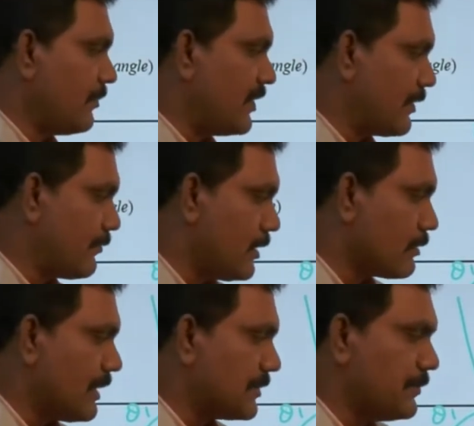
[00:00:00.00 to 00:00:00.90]

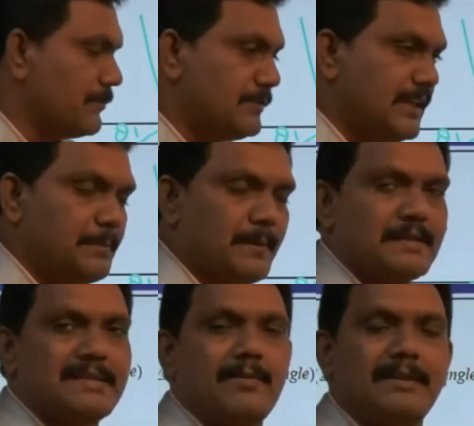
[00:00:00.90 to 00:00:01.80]
therefore 150
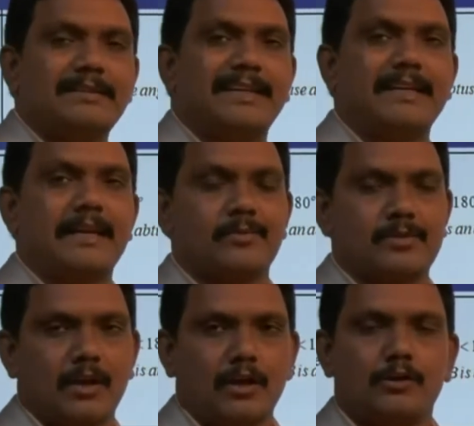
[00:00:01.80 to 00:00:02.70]
plus 70
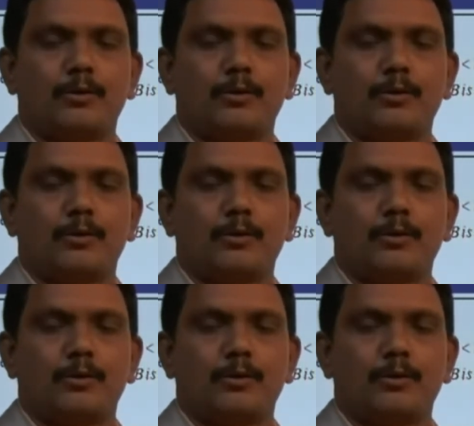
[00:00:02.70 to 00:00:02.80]
gives